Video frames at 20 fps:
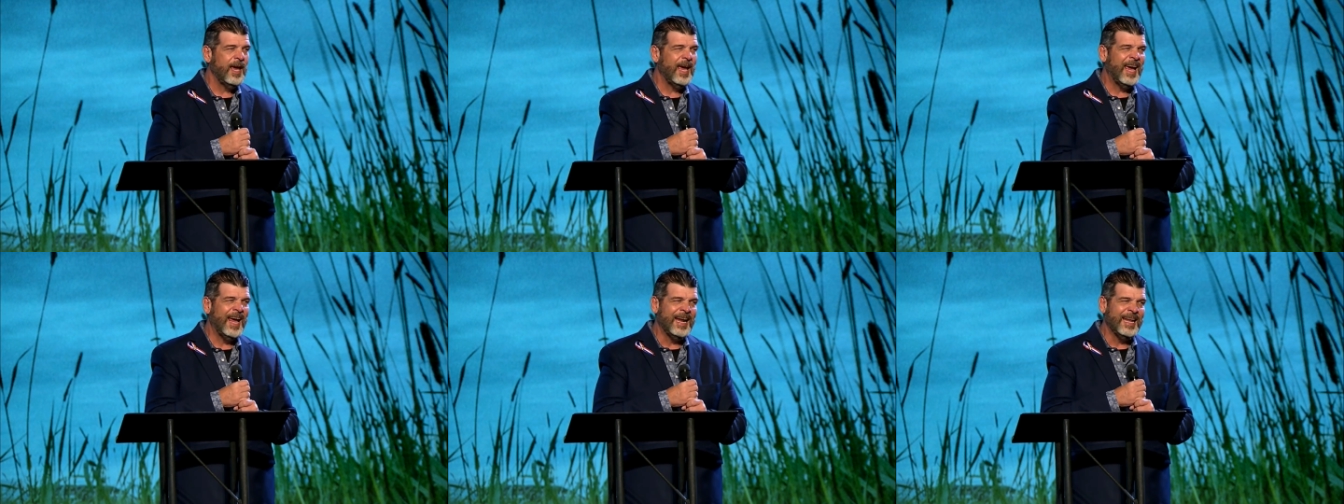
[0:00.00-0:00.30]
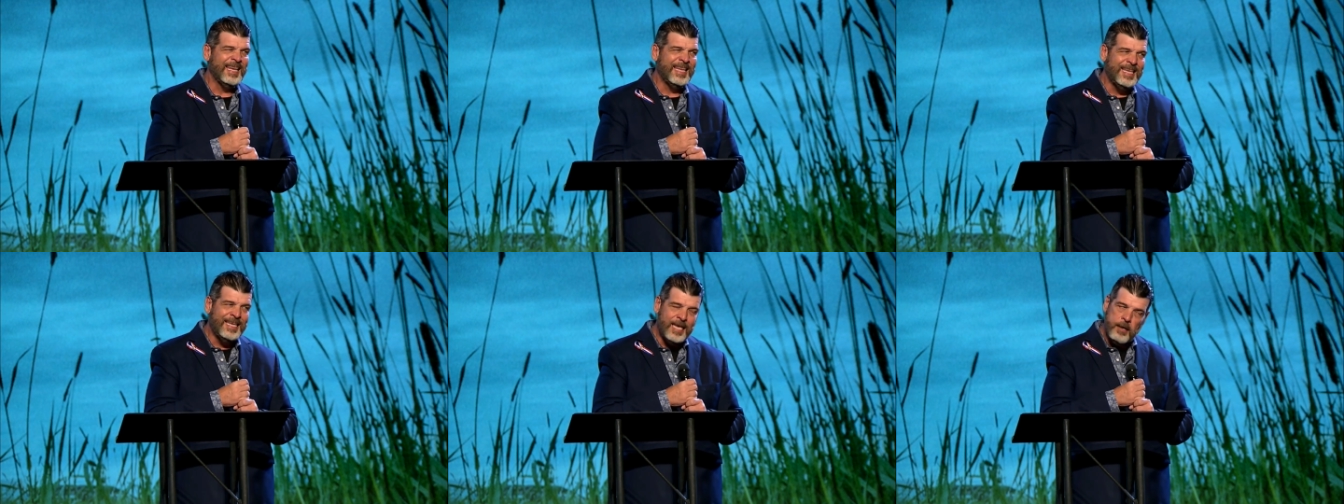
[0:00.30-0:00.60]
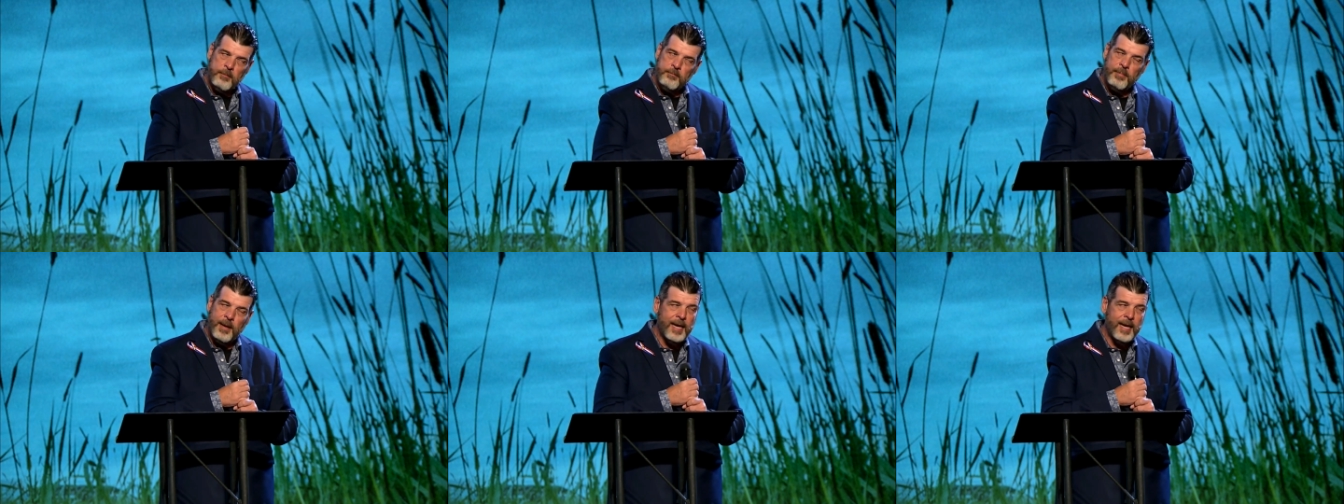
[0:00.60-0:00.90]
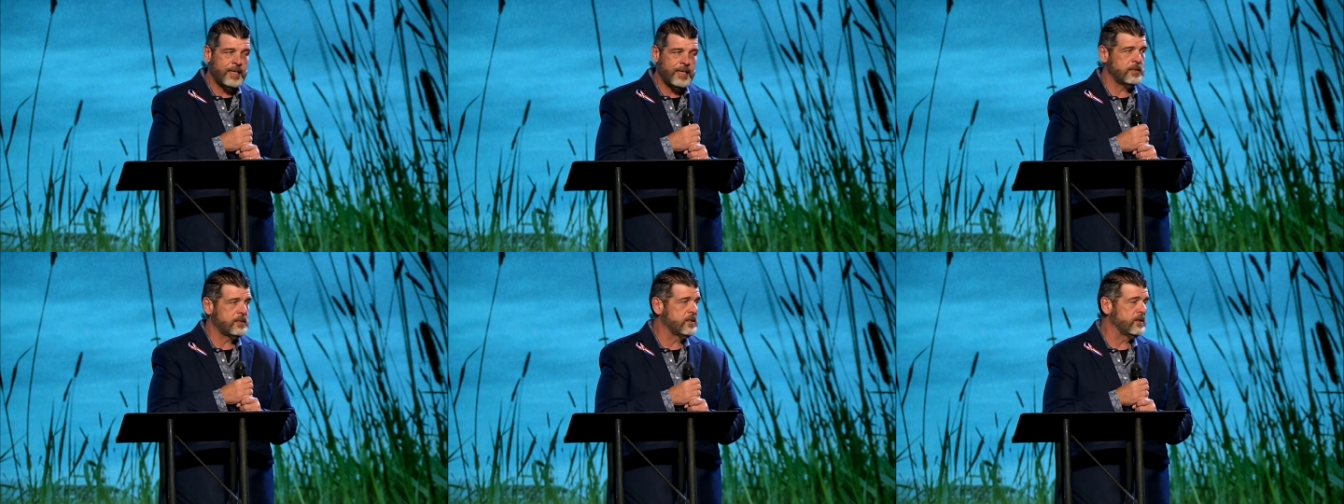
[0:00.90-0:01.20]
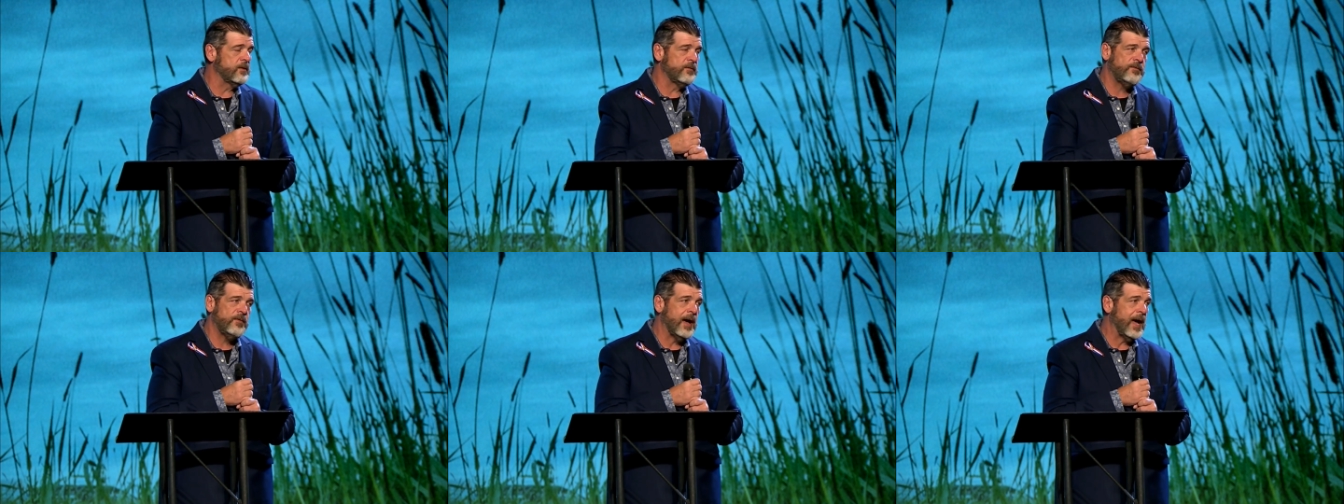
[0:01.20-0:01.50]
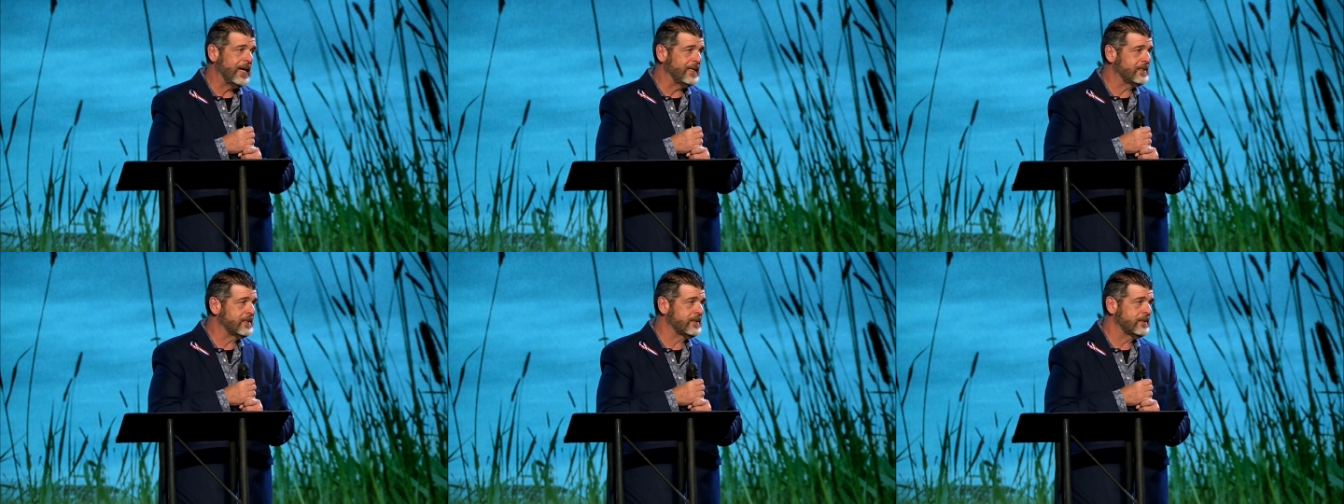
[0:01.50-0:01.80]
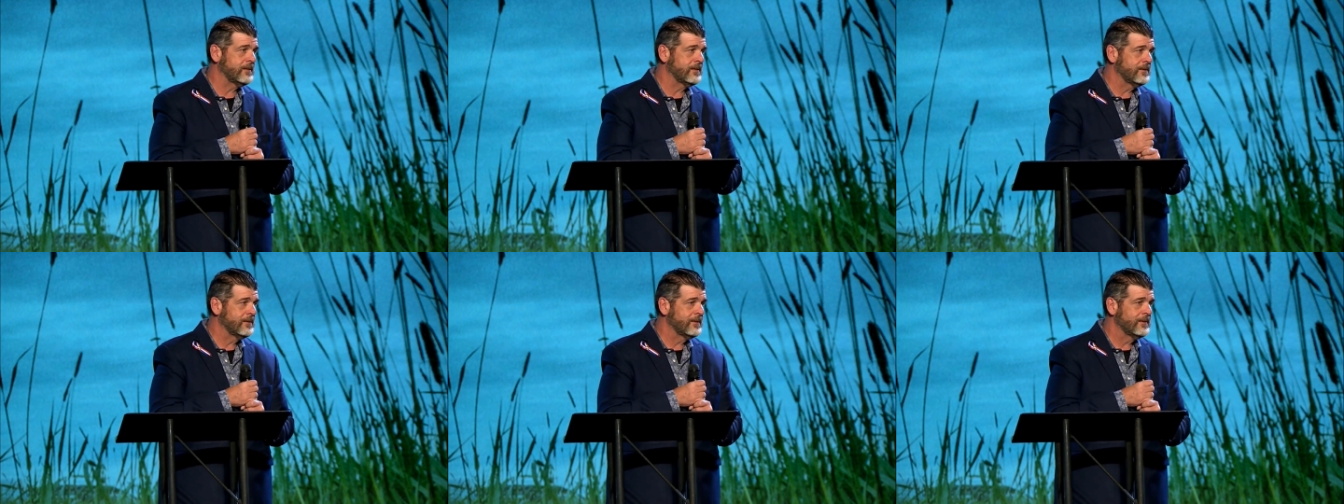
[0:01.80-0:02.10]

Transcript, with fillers: and get back into the fight.